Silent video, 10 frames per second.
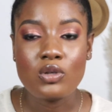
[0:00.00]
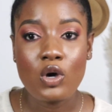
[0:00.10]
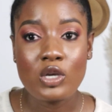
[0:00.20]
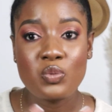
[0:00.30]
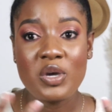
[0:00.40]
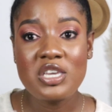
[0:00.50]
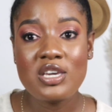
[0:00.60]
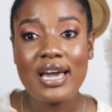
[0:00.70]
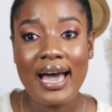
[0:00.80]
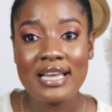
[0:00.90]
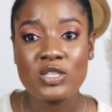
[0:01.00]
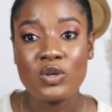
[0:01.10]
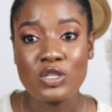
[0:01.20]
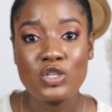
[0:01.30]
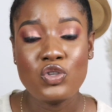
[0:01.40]
because when you guys
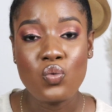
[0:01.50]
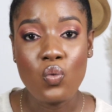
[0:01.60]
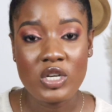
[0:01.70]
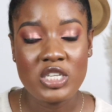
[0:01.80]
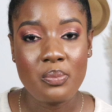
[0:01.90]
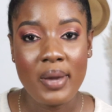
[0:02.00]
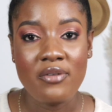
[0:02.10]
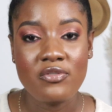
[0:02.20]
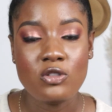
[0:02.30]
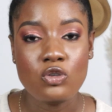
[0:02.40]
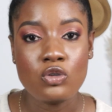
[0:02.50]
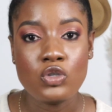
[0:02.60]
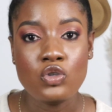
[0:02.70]
continue watching my videos,